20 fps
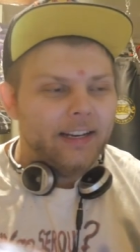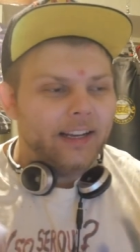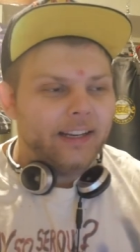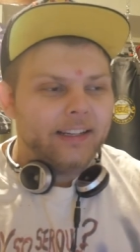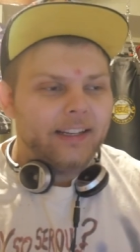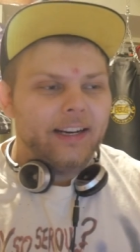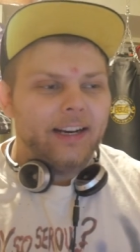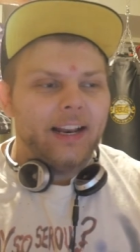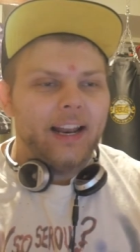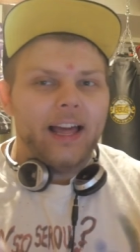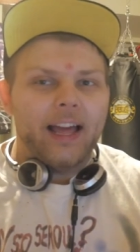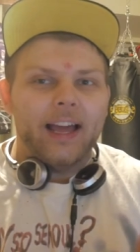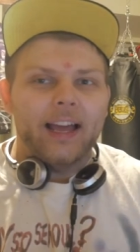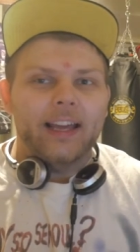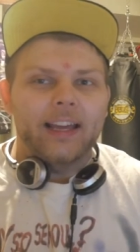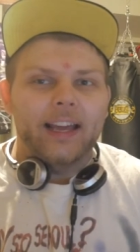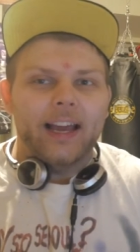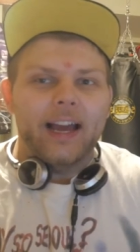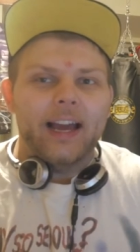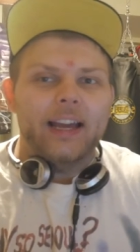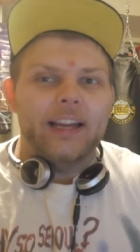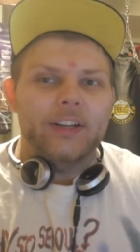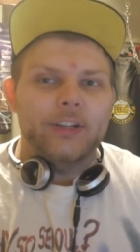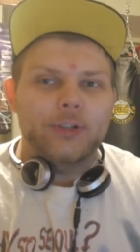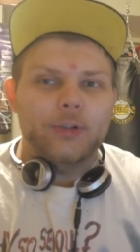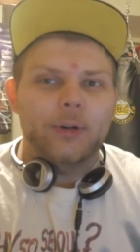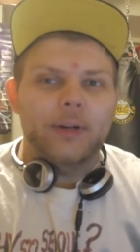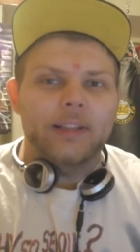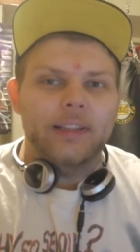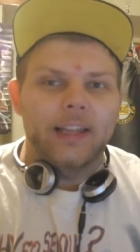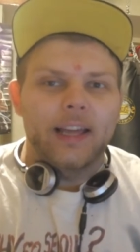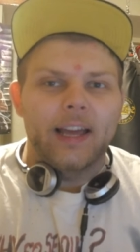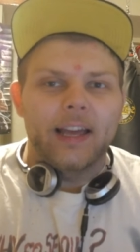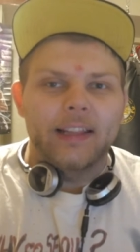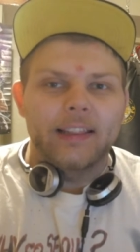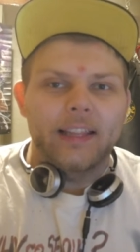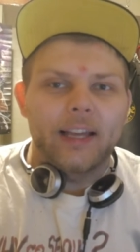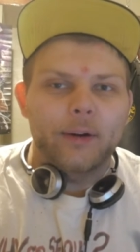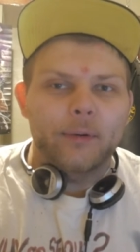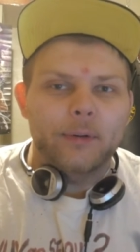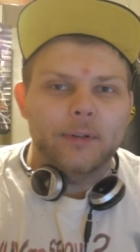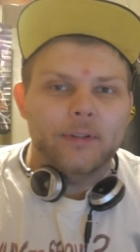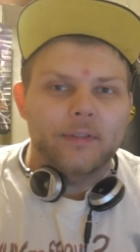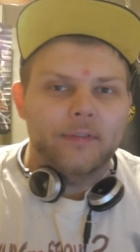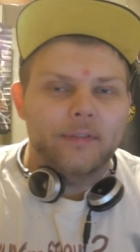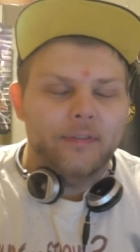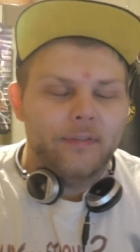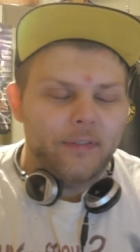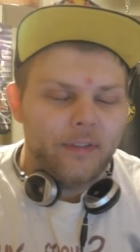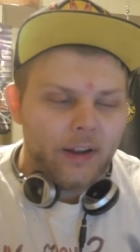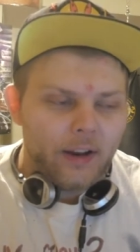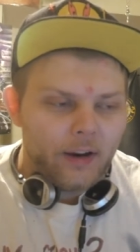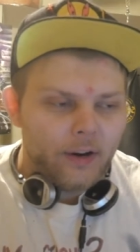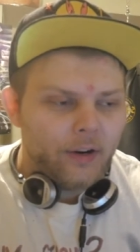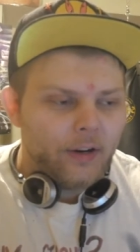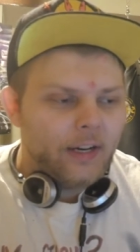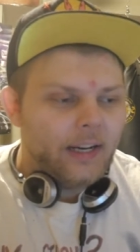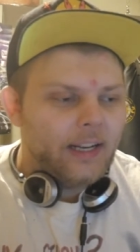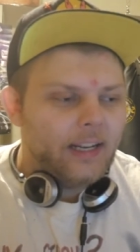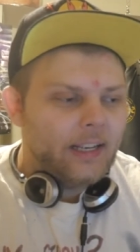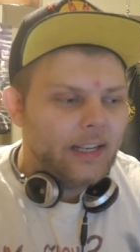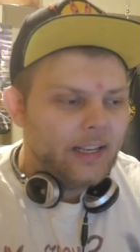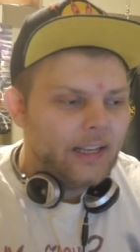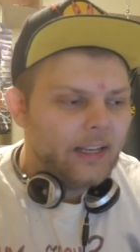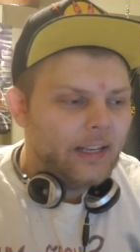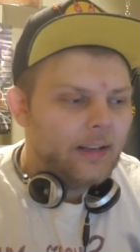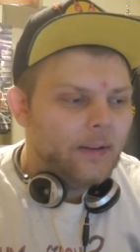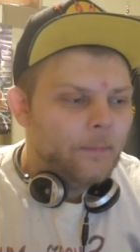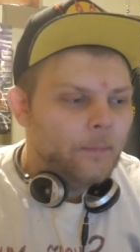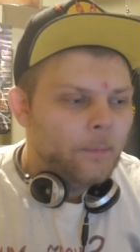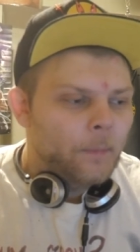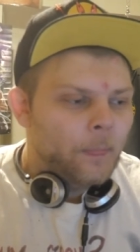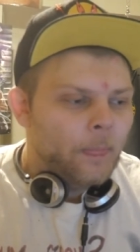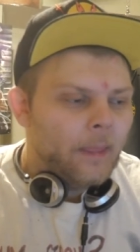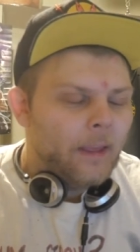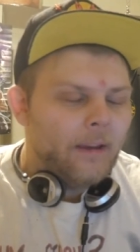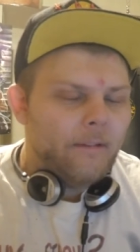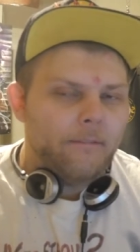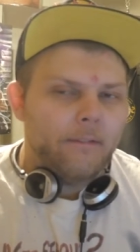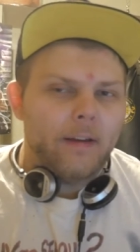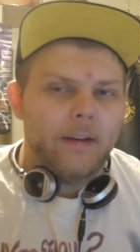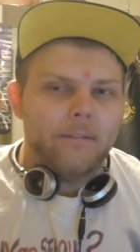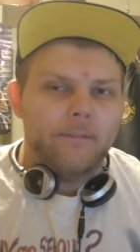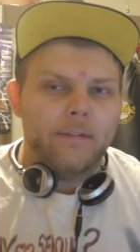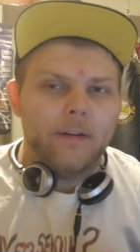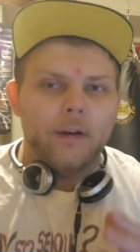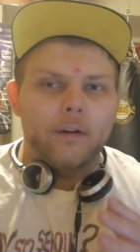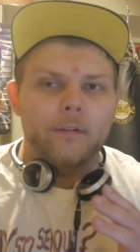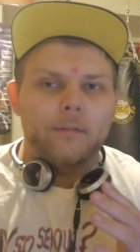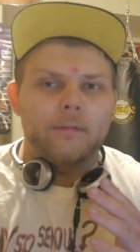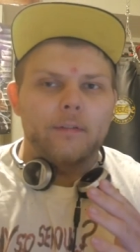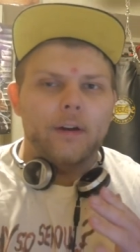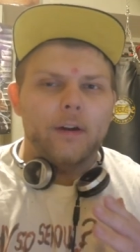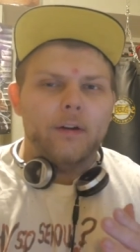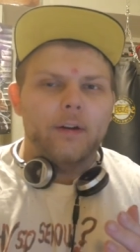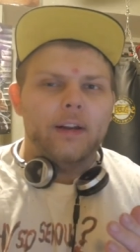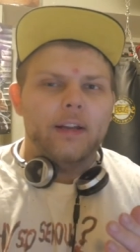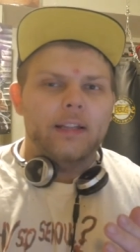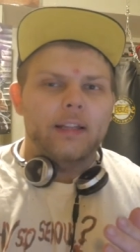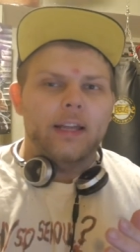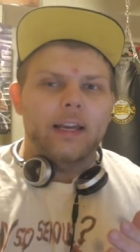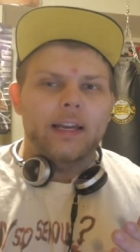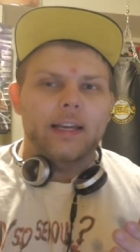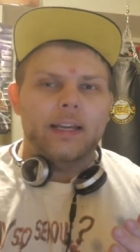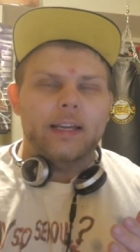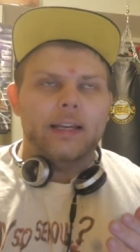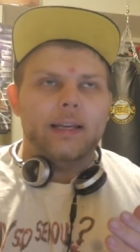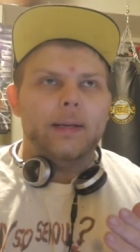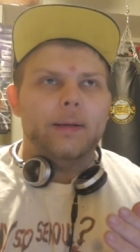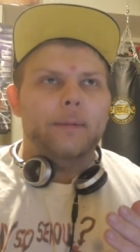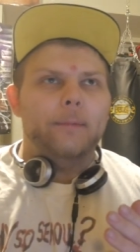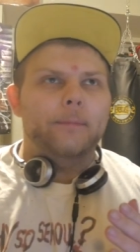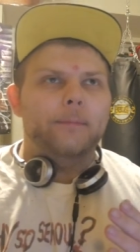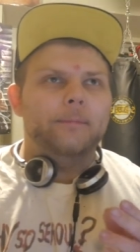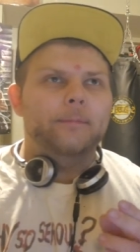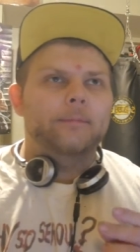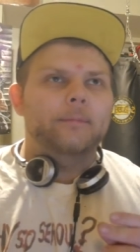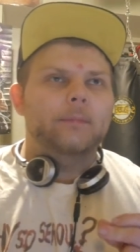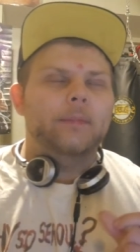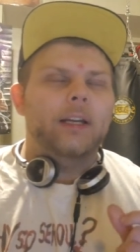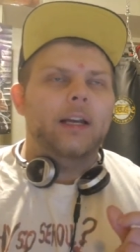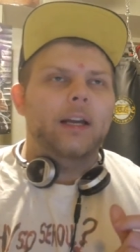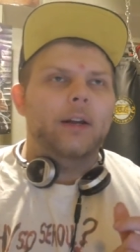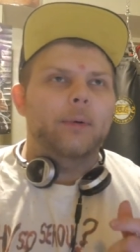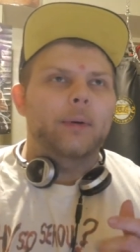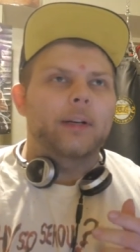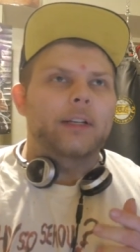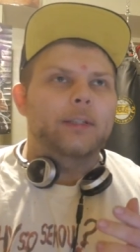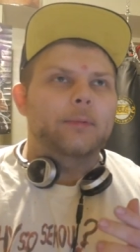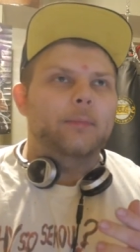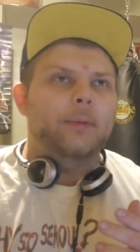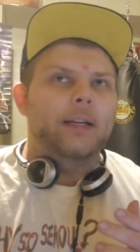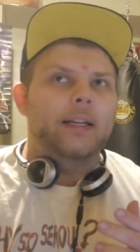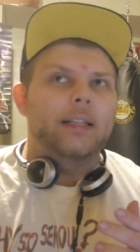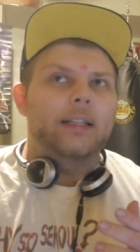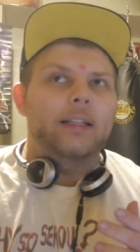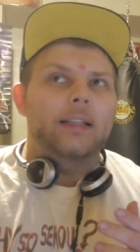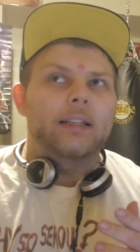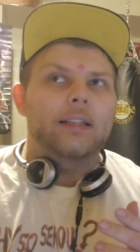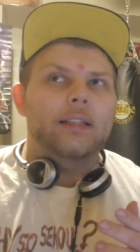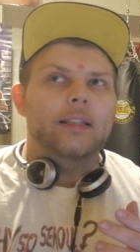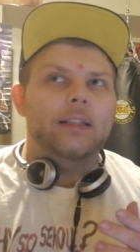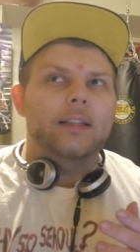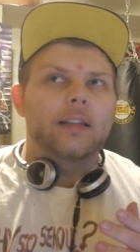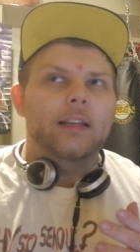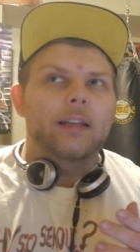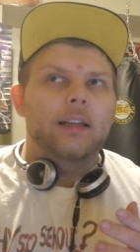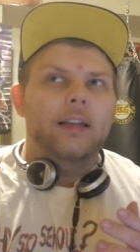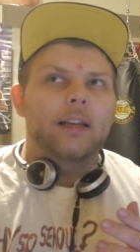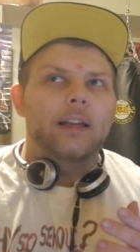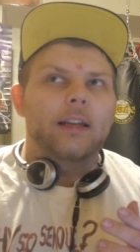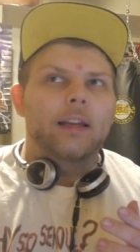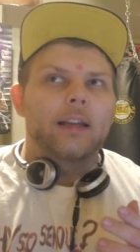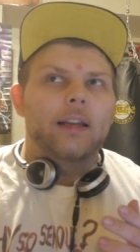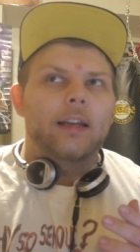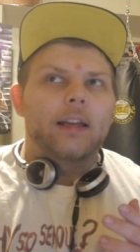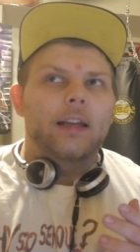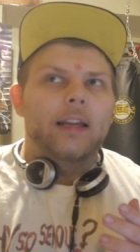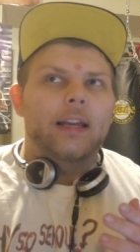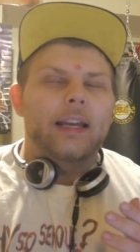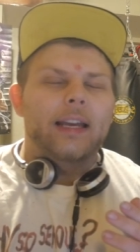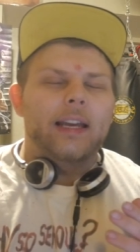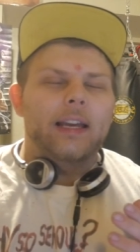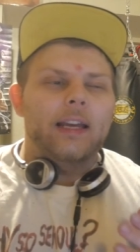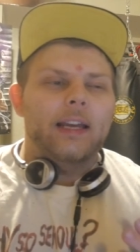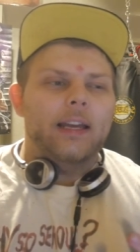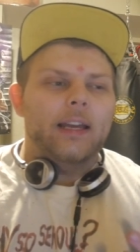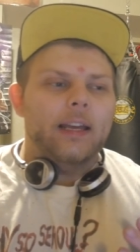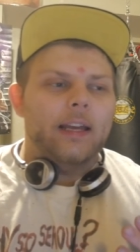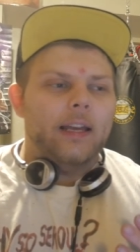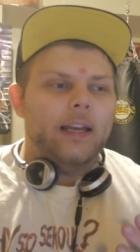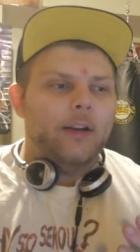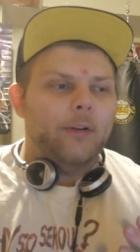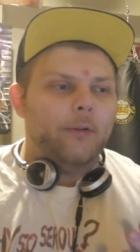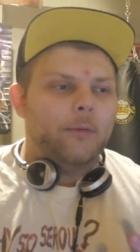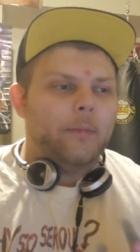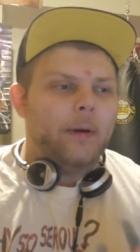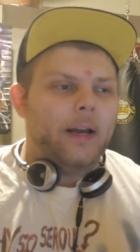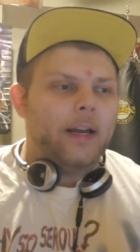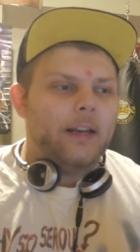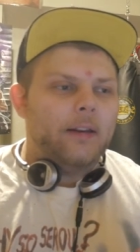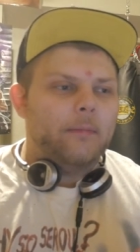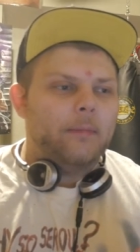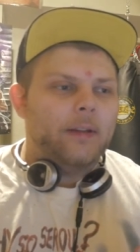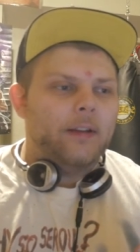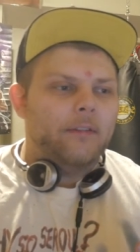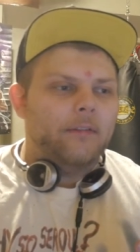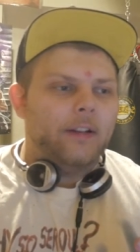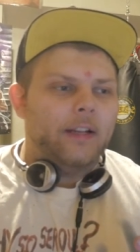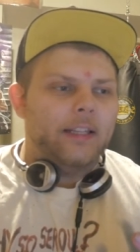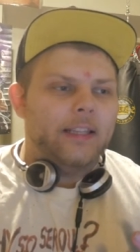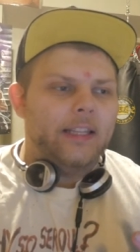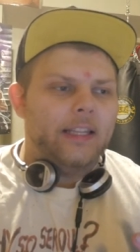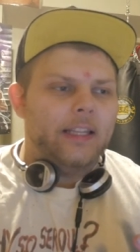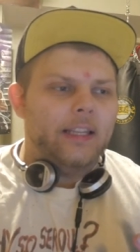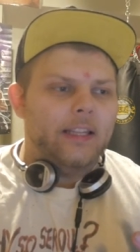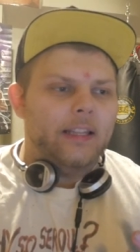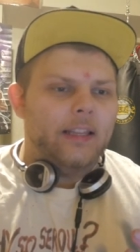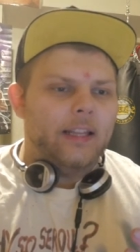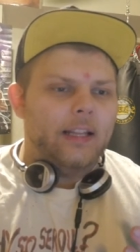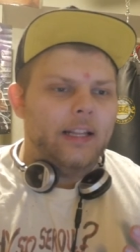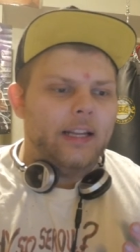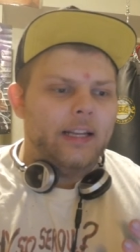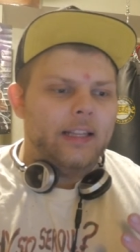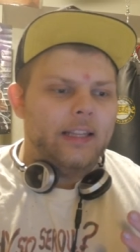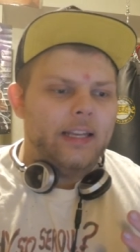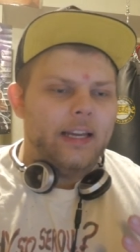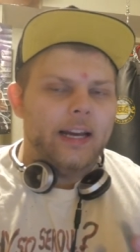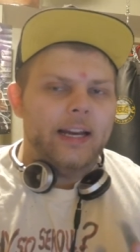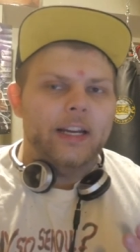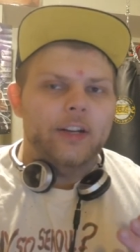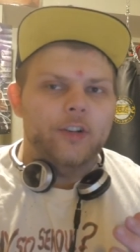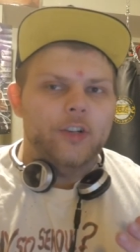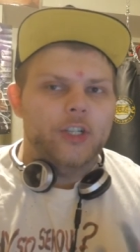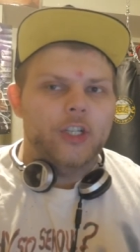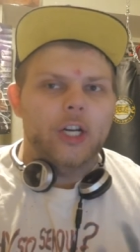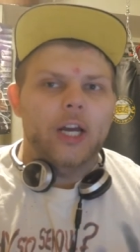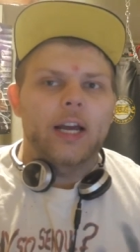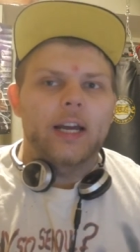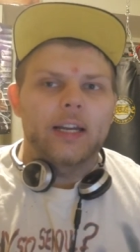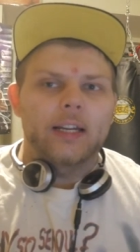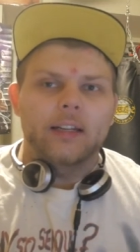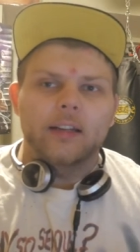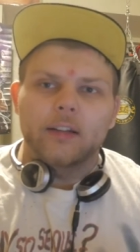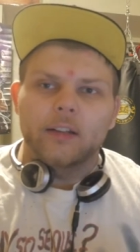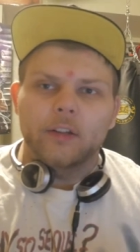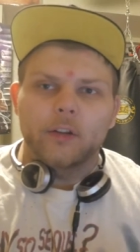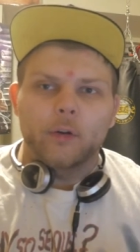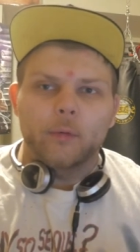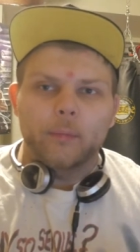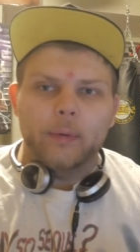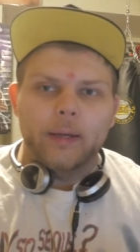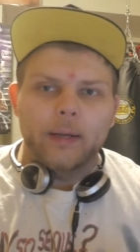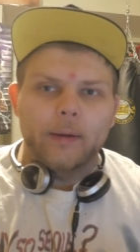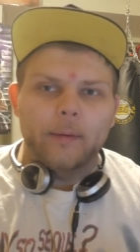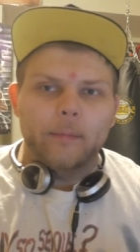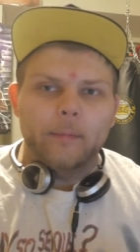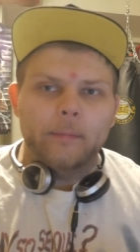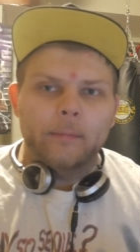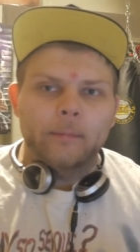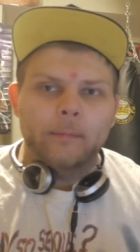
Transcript: Not gonna lie, I enjoyed that. That was very. It, it felt very like. How do I explain this? It, it, it reminded me of like the, the like the Iron Giant a little bit.